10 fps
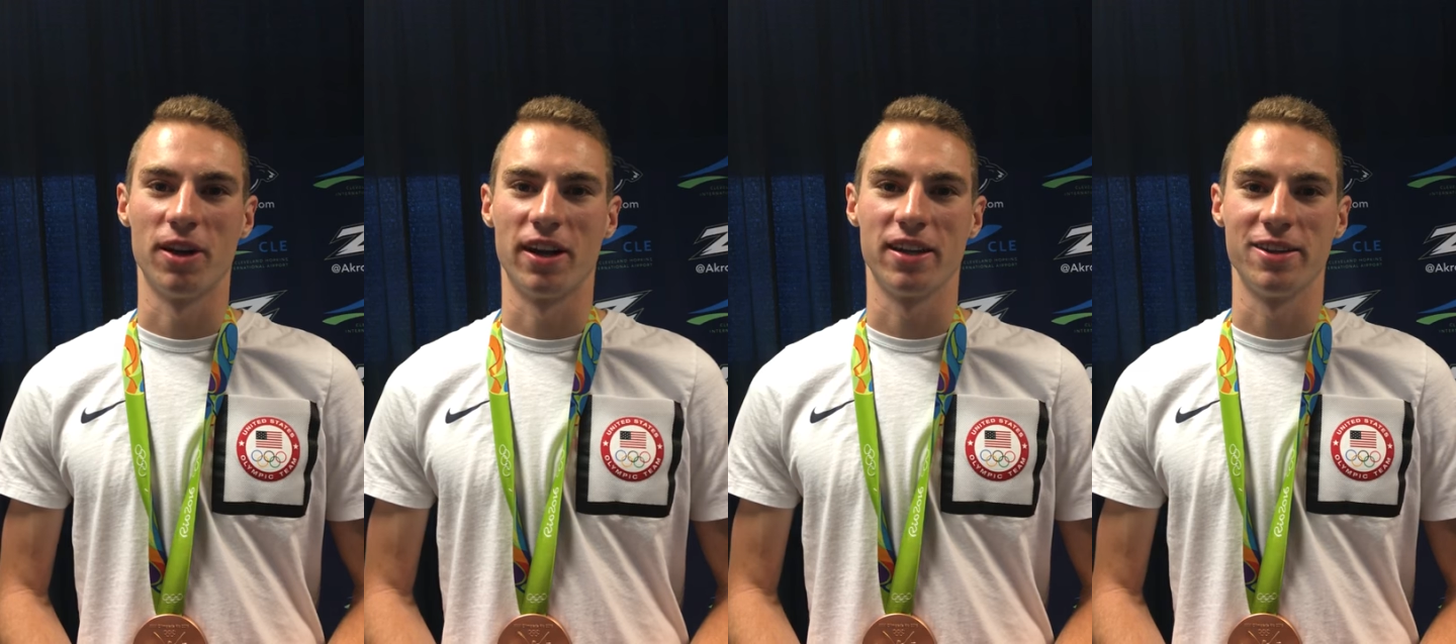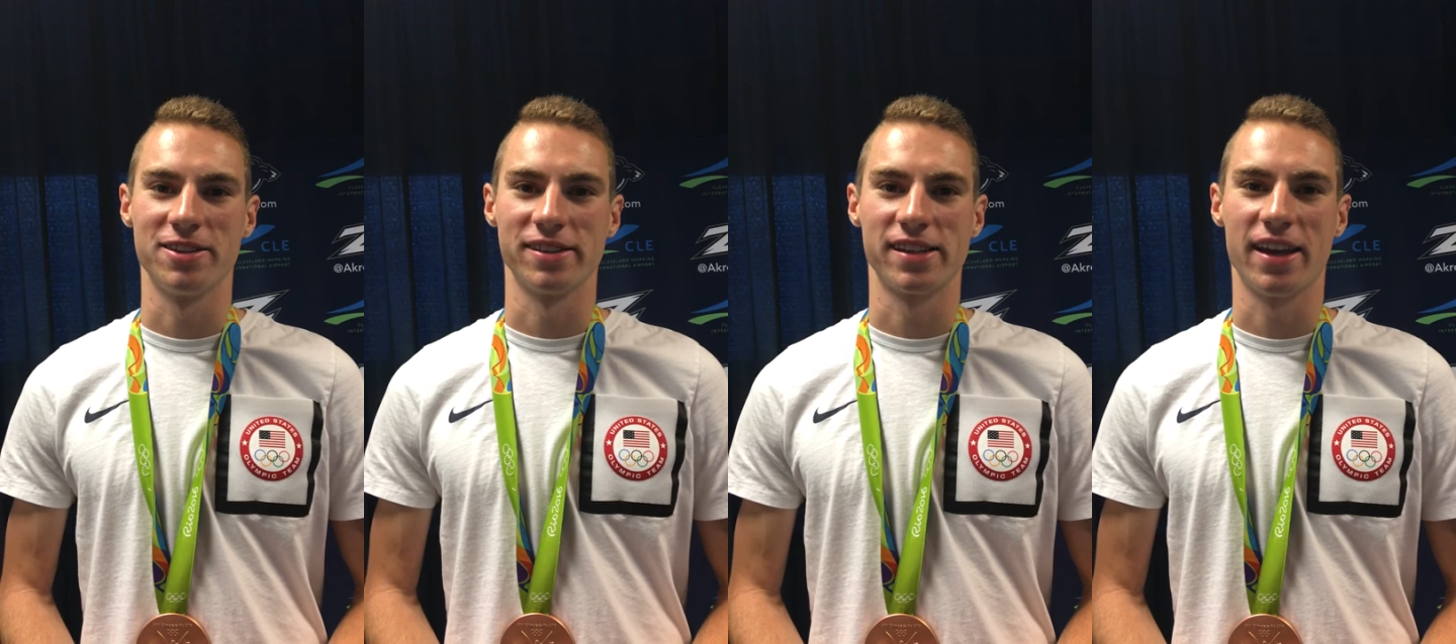run, and I could
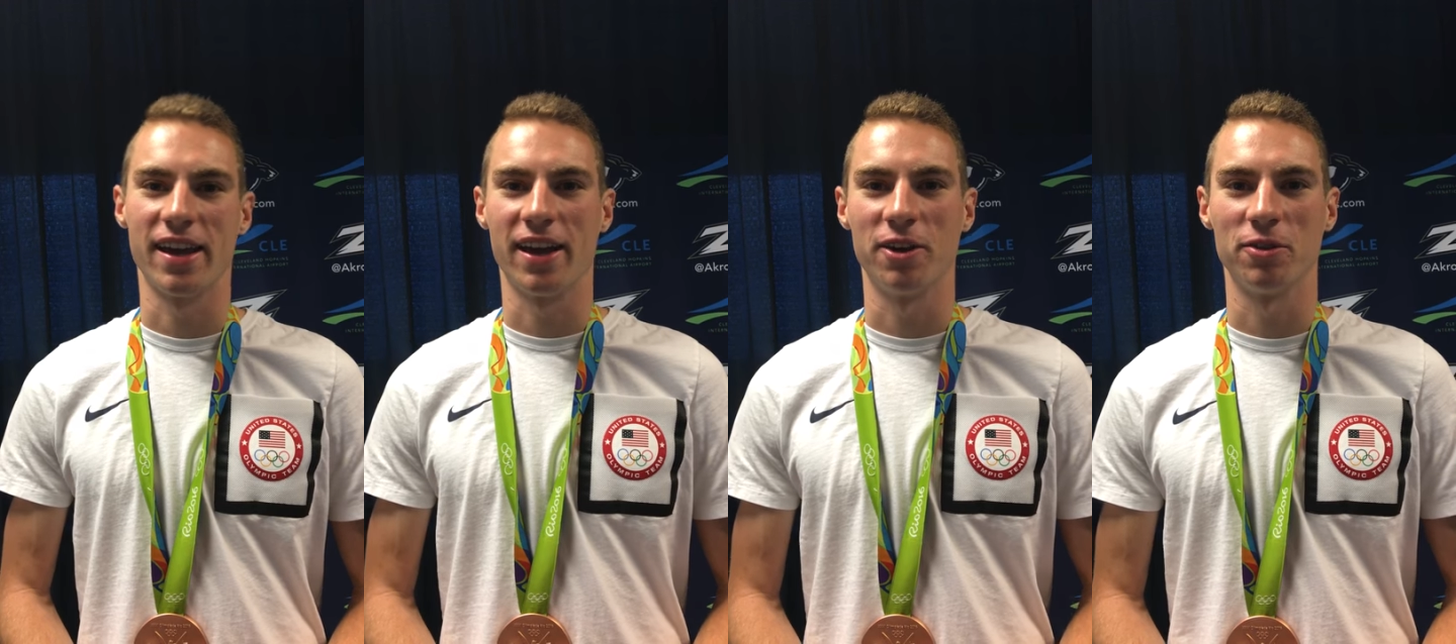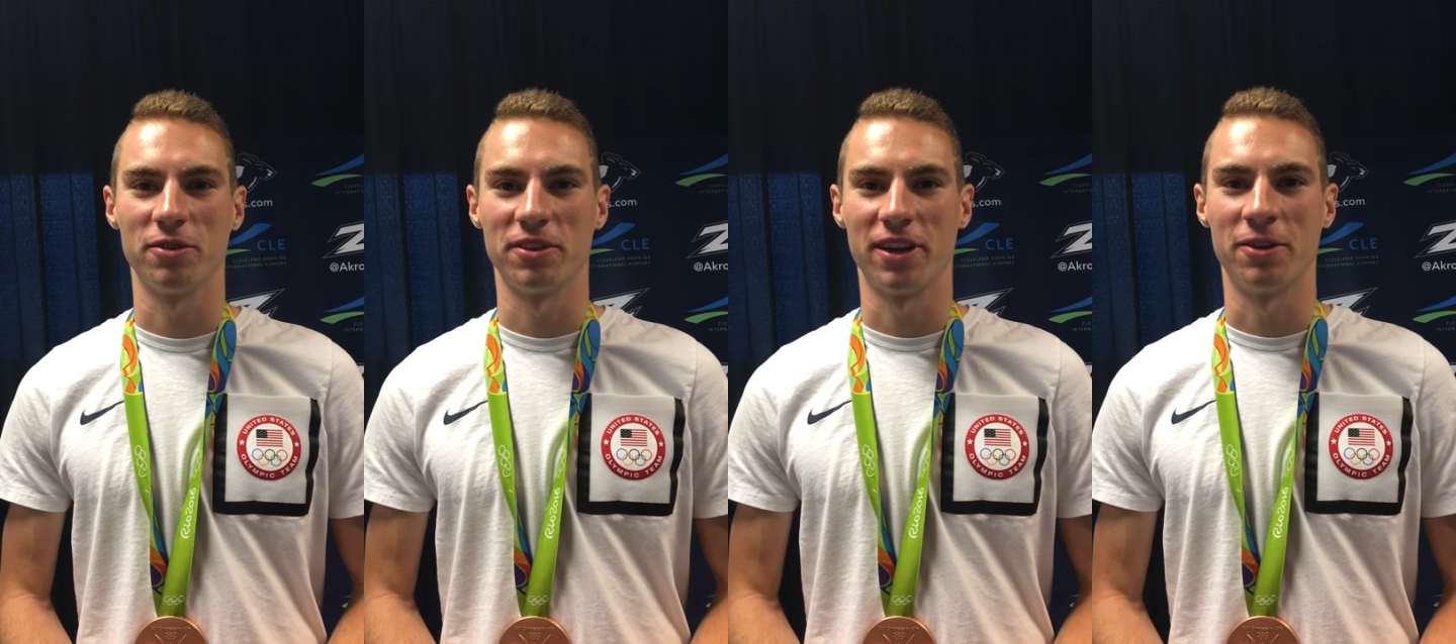easily say, hey, I
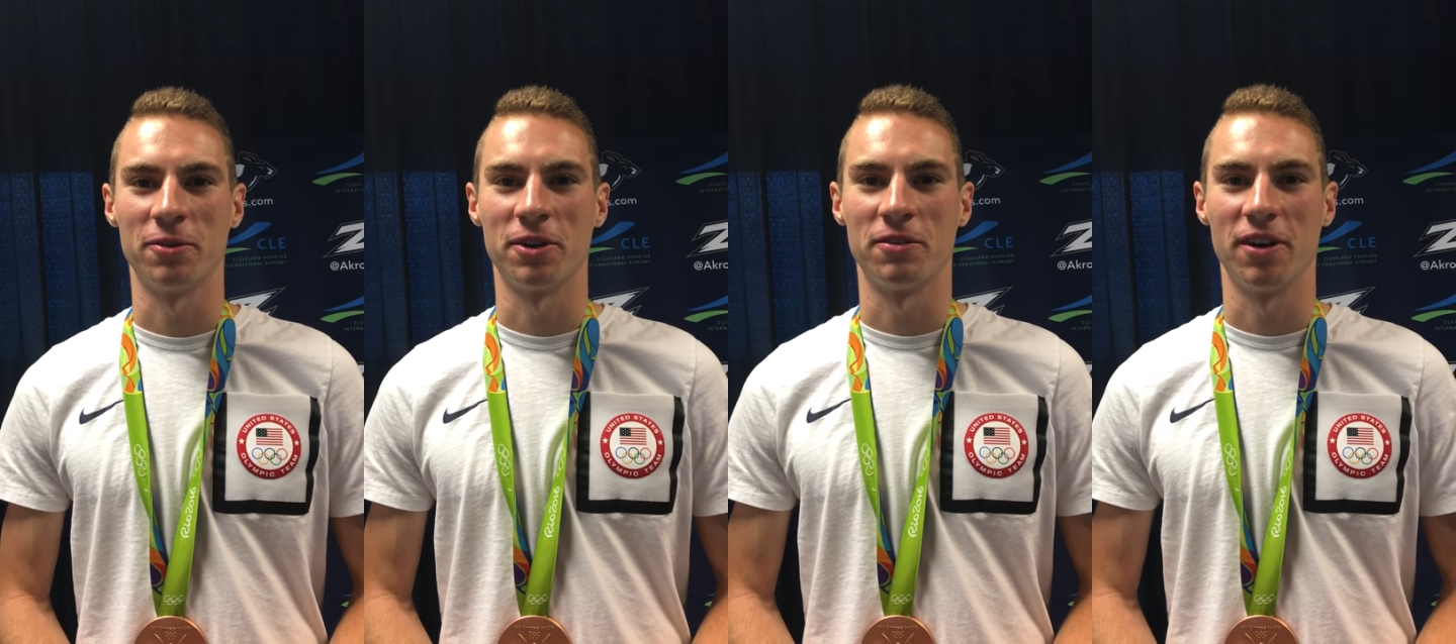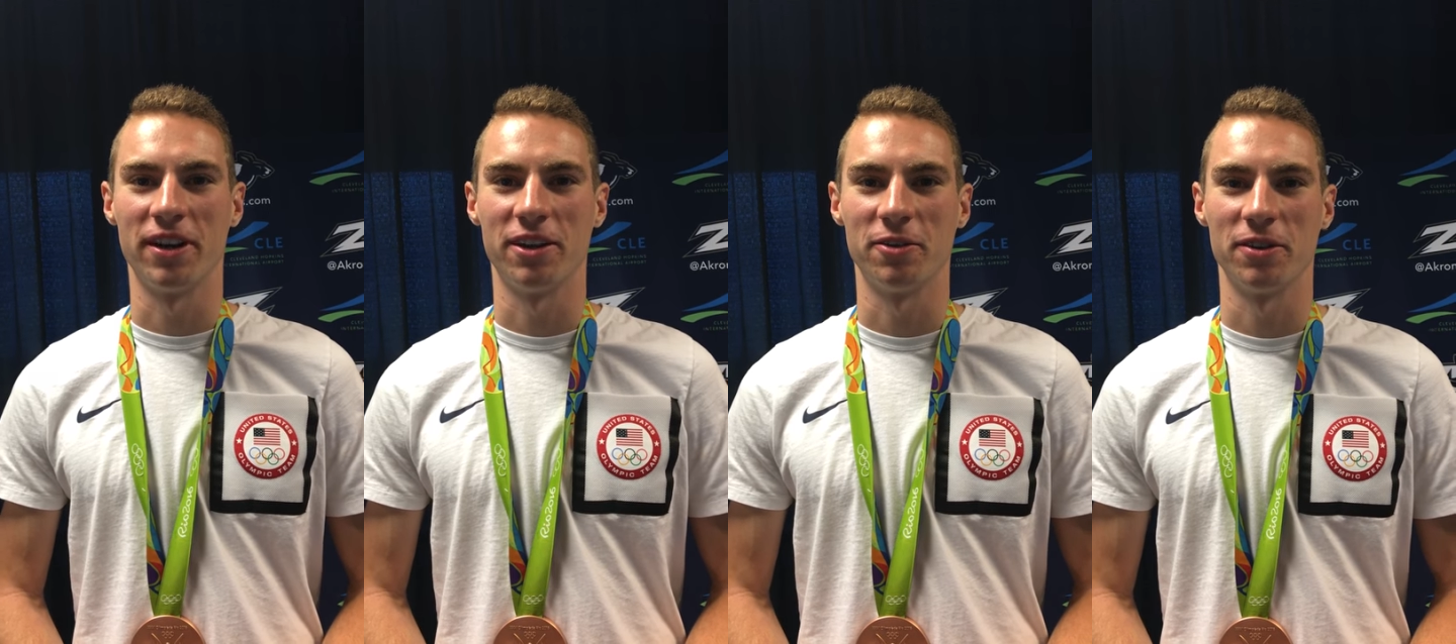don't I don't want to
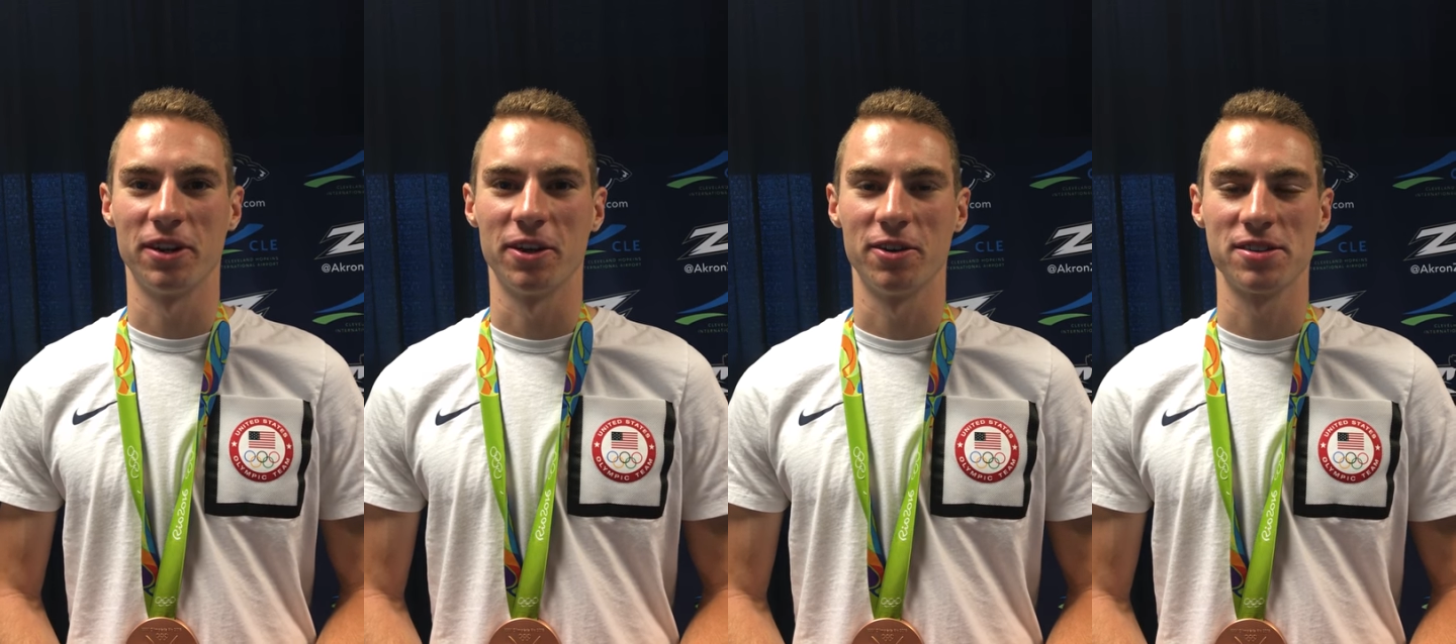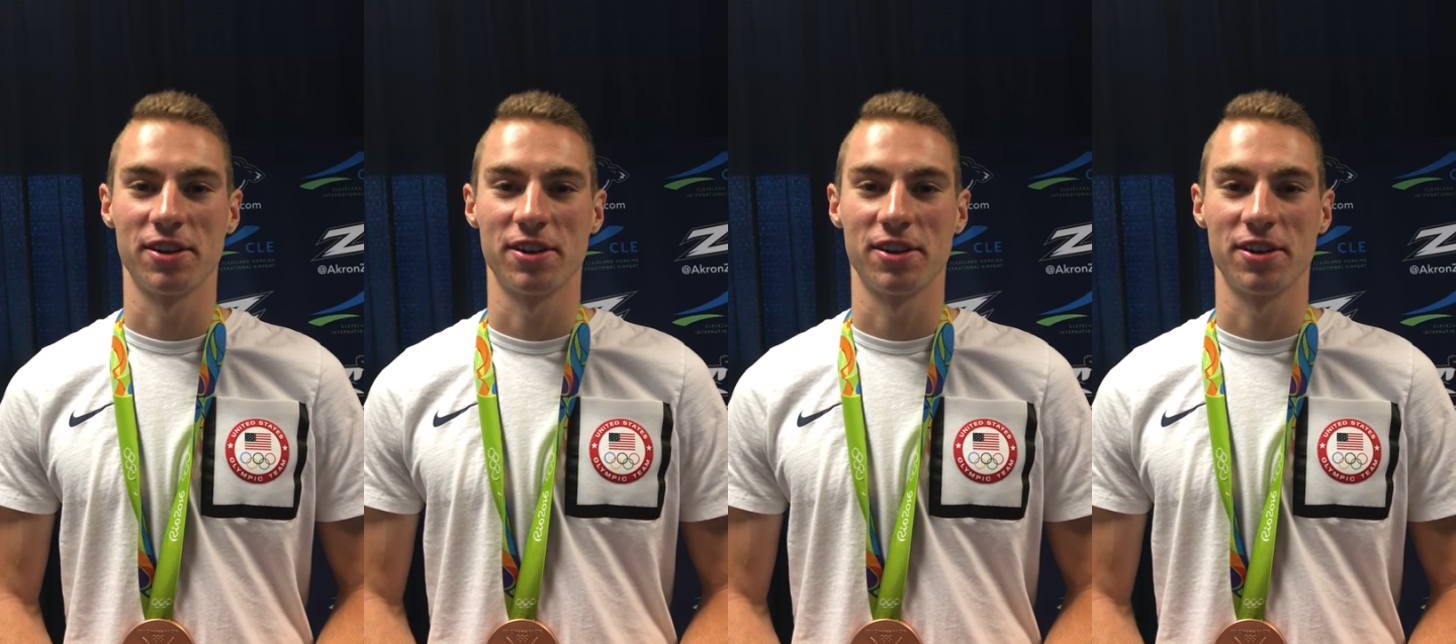run, I don't want to go.